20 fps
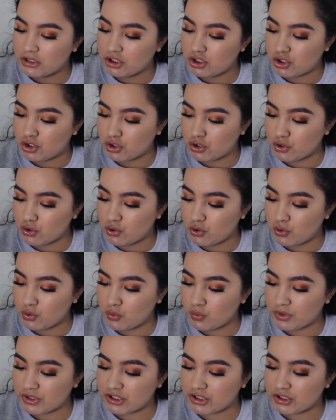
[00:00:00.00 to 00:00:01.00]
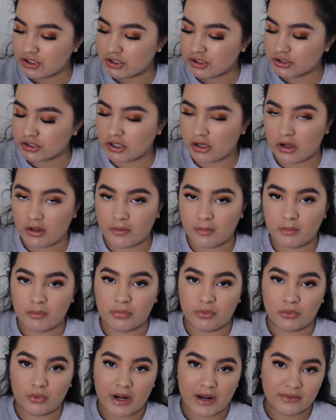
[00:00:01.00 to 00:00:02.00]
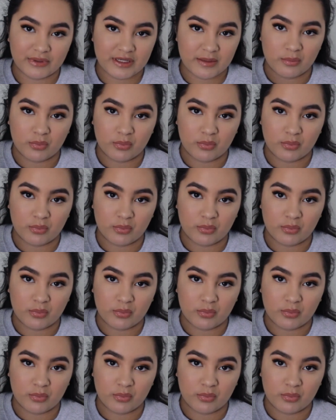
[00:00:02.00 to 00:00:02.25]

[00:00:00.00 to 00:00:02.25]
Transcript: 2, which is just called Brownie